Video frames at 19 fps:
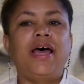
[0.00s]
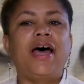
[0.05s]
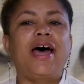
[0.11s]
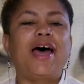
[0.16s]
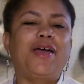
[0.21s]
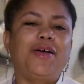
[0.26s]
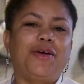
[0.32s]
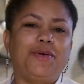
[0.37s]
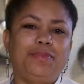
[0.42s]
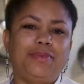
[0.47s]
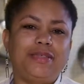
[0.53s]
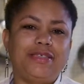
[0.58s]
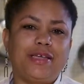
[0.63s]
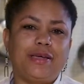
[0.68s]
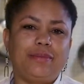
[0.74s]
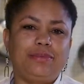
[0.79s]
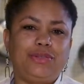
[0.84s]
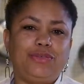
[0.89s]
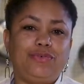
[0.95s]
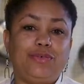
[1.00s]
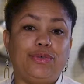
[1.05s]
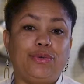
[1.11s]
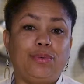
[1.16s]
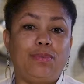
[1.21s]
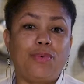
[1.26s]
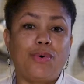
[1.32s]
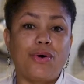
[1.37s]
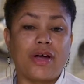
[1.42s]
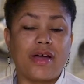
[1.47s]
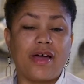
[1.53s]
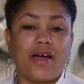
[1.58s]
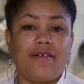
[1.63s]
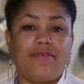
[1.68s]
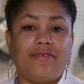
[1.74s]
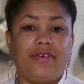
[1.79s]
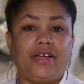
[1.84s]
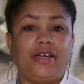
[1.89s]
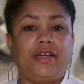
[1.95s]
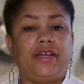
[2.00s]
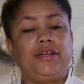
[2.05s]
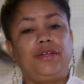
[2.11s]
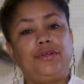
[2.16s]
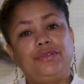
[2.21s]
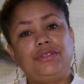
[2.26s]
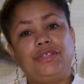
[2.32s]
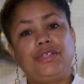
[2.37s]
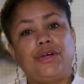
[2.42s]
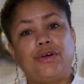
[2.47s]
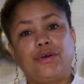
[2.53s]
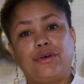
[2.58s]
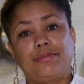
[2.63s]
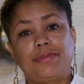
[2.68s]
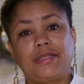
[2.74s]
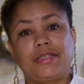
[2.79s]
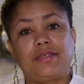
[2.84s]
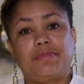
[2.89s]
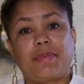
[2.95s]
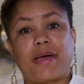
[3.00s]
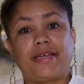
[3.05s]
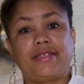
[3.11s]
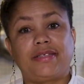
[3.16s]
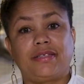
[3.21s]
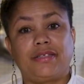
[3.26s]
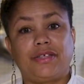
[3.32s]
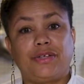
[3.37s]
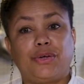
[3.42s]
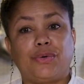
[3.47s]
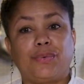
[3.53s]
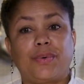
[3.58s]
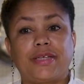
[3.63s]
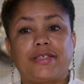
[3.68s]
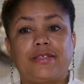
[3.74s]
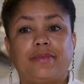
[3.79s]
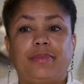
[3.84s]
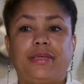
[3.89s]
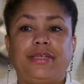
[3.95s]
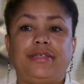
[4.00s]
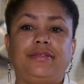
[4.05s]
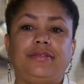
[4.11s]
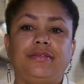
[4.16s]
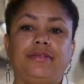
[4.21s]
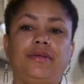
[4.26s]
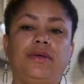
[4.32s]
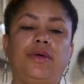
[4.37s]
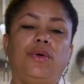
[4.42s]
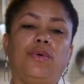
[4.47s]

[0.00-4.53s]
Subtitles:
I hope this helps you feel more confident in using herbs and spices in your recipes.